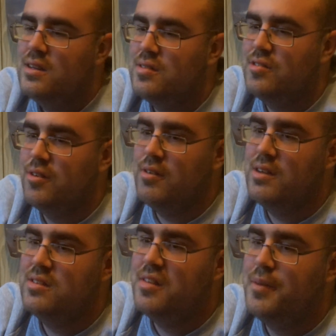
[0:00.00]

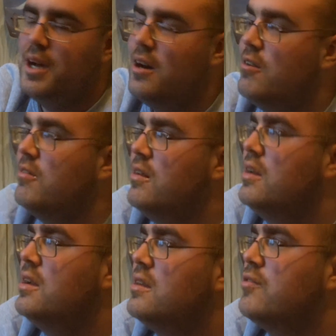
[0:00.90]
stories about
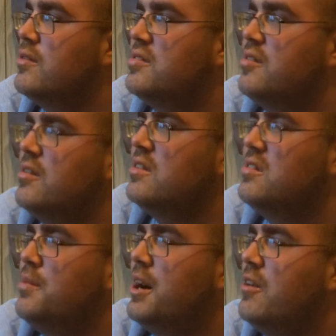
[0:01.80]
true
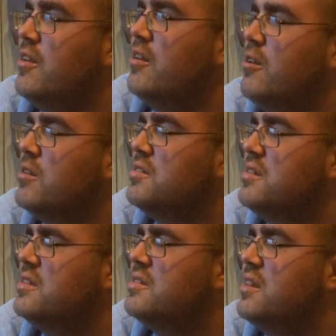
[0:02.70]
stories about
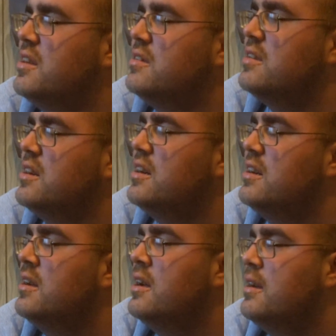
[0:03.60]
horses and
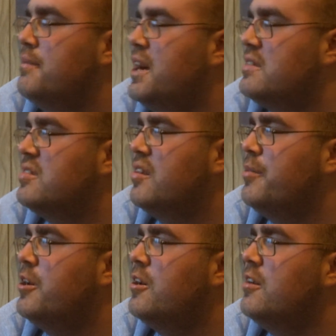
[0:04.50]
uh,
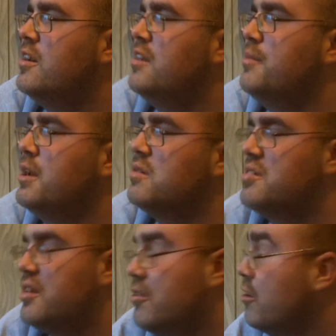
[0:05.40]
basketball and
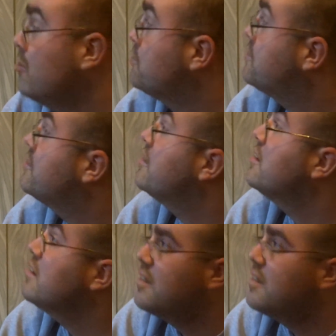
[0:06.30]
music groups.